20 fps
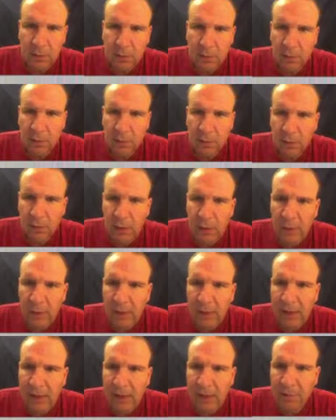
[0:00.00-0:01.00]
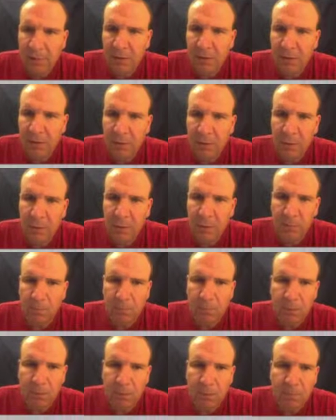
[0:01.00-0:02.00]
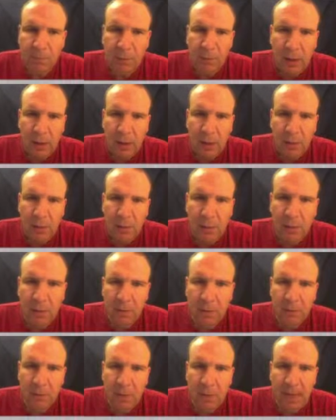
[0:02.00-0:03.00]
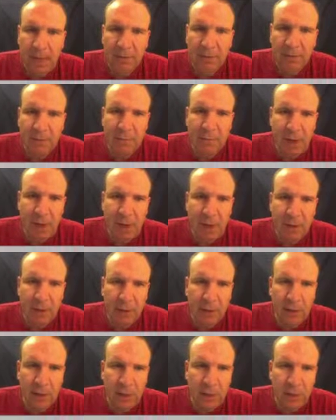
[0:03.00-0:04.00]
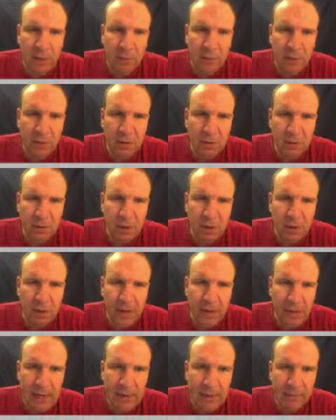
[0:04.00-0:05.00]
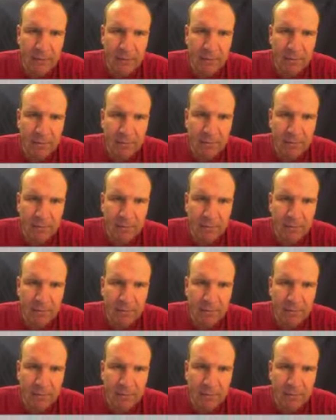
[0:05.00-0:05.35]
So now I have these two. A building block of matter, I know is going to be my atom.